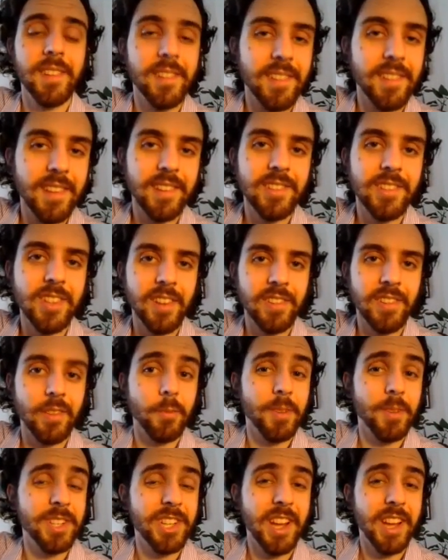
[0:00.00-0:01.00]
Is this just a
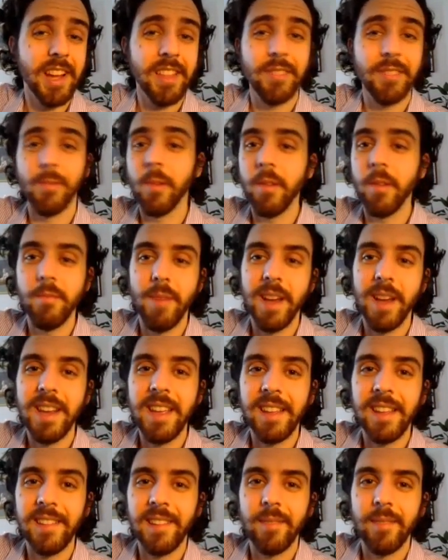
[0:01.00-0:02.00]
rich guy throwing
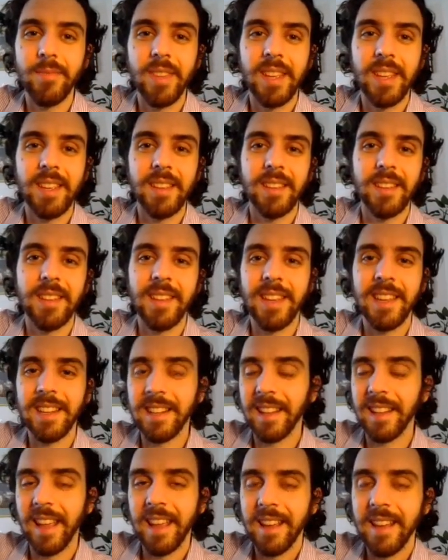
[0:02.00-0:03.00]
money at something
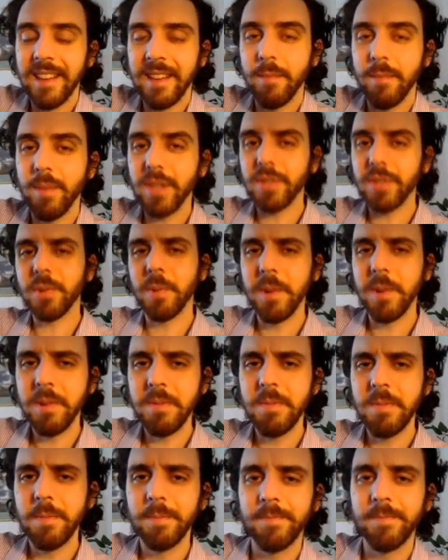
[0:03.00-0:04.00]
he'd like to be
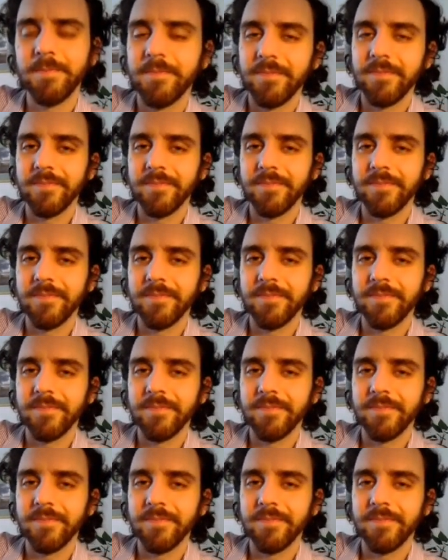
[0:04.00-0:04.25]
true?